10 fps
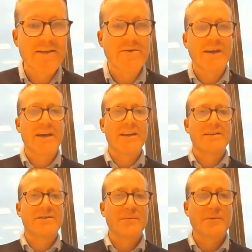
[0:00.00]
see you again.
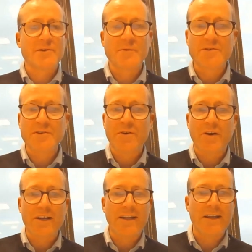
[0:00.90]
So I'm Chris Bostock.
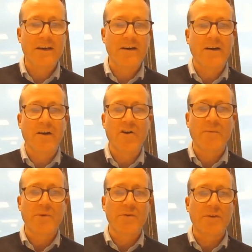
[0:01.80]
I lead our
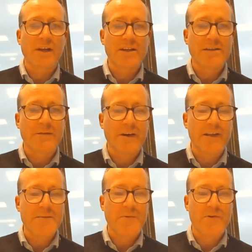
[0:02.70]
global illicit
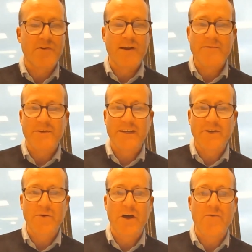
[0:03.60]
finance program. So I lead
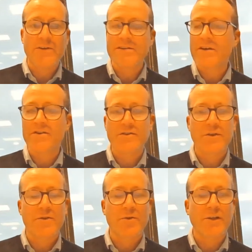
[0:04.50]
all our research and
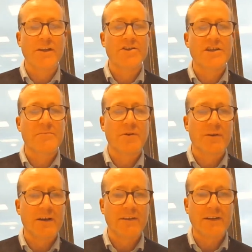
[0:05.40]
thought leadership
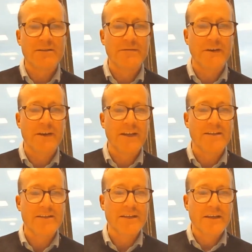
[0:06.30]
around illicit
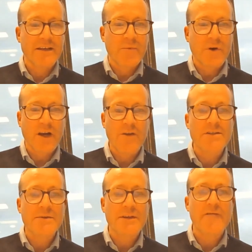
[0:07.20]
finance, work closely
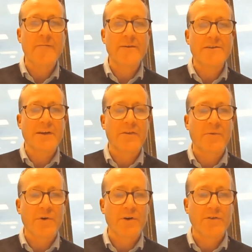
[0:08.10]
with governments around the
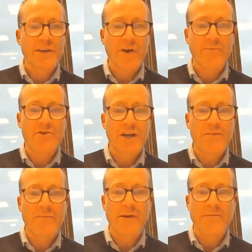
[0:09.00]
world to help
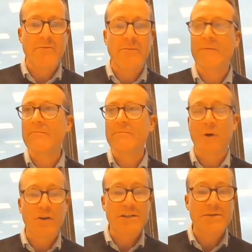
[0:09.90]
shape and implement
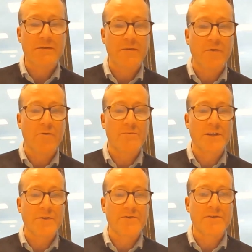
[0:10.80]
policy reforms and
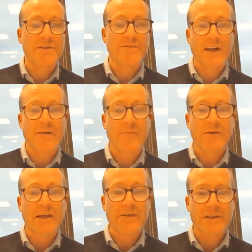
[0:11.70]
also to develop
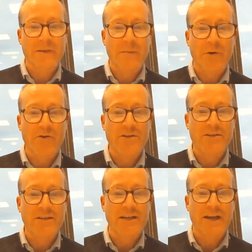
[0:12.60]
innovative approaches
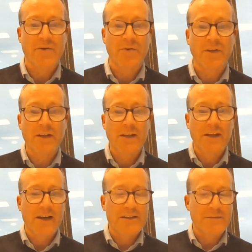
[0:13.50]
to tackle
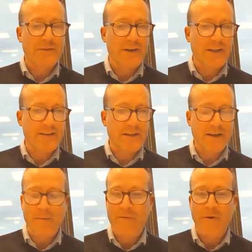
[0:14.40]
illicit finance. And I
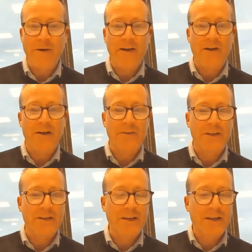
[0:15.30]
come from a background
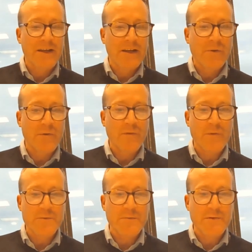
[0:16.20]
in law
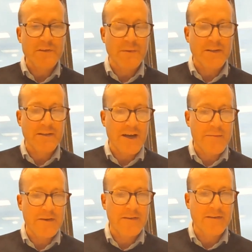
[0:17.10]
enforcement, most of my time
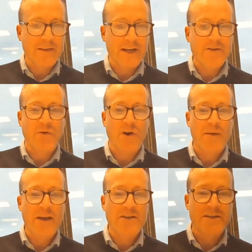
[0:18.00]
in the National Crime
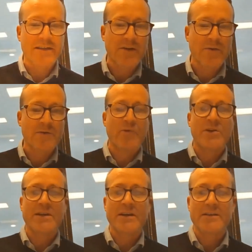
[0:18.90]
Agency or its
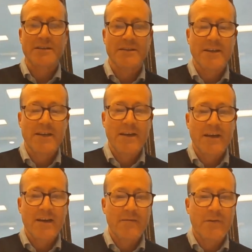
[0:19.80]
precursors,
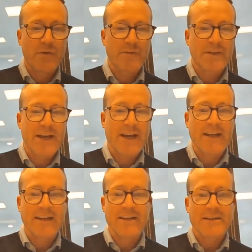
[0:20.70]
involved in
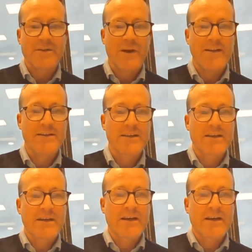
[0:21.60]
tackling this threat